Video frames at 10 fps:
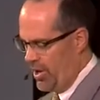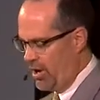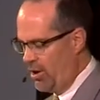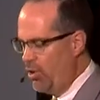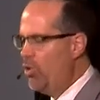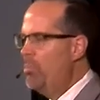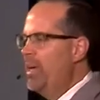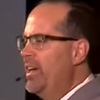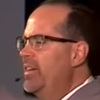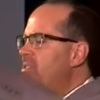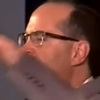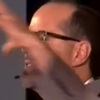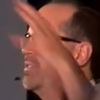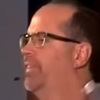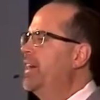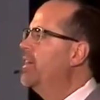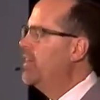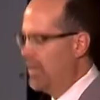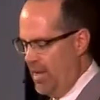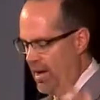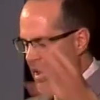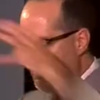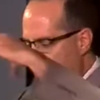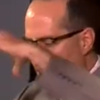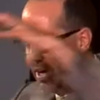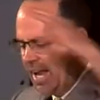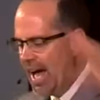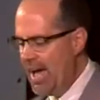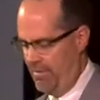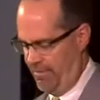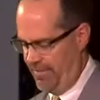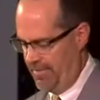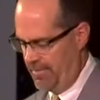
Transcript: The home is the sphere of your life.